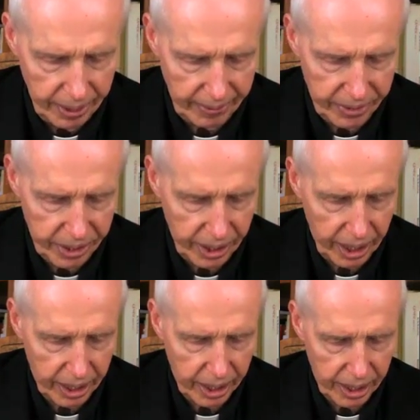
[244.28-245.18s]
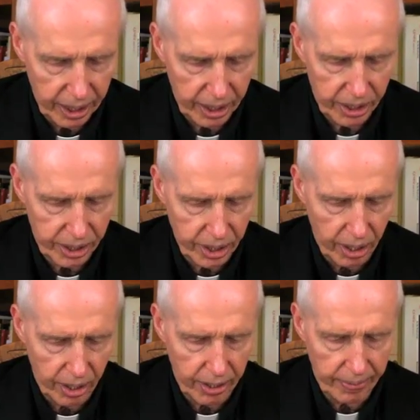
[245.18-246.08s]
have seen his
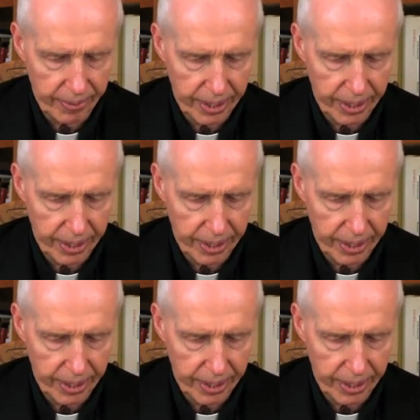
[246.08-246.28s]
star,